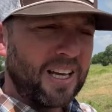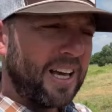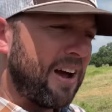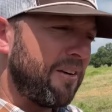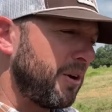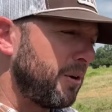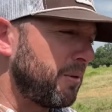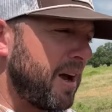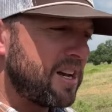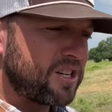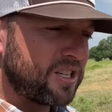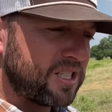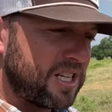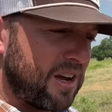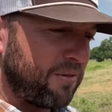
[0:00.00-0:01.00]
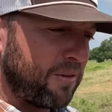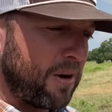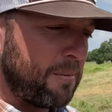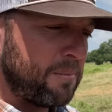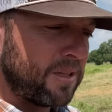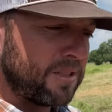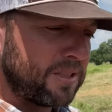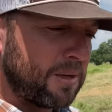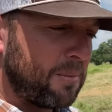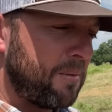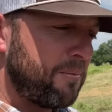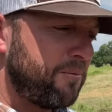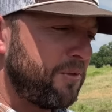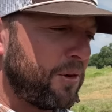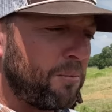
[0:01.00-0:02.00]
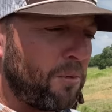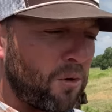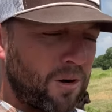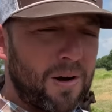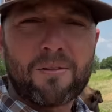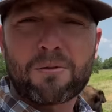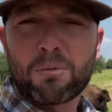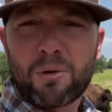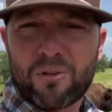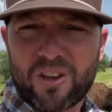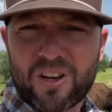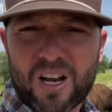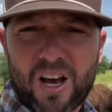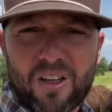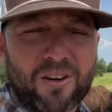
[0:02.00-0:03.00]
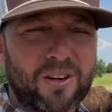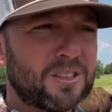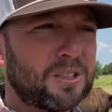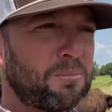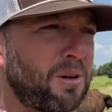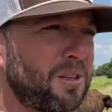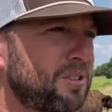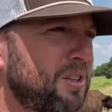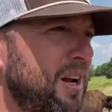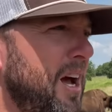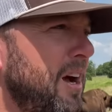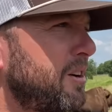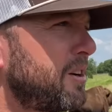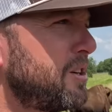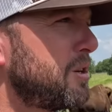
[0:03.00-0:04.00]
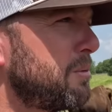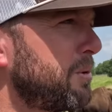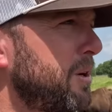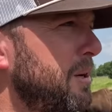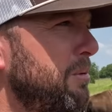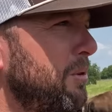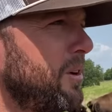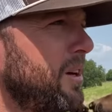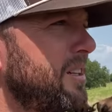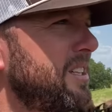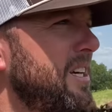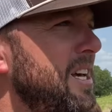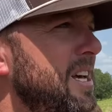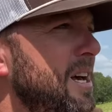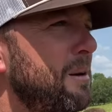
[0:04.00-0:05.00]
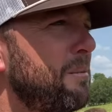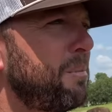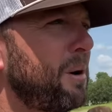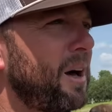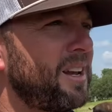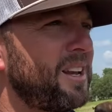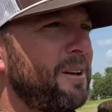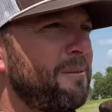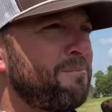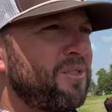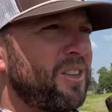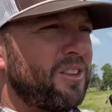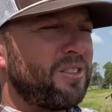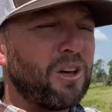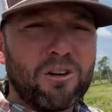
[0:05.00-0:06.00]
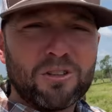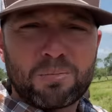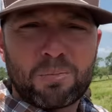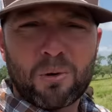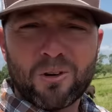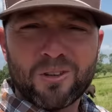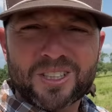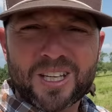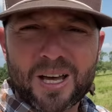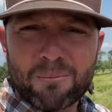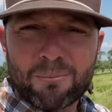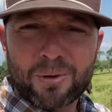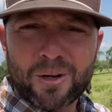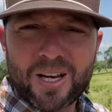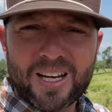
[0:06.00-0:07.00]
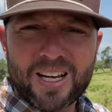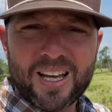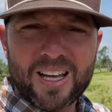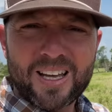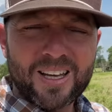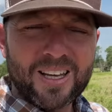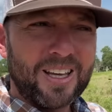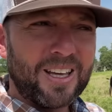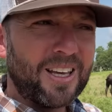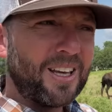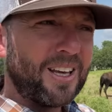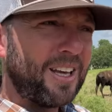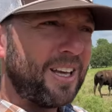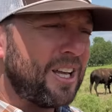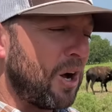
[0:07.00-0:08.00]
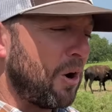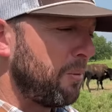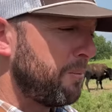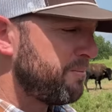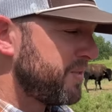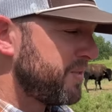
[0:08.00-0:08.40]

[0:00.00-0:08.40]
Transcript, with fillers: every rancher is different, but some of them feel more comfortable than others. Depends on how good your breed bull is. But those bulls can breed, you know,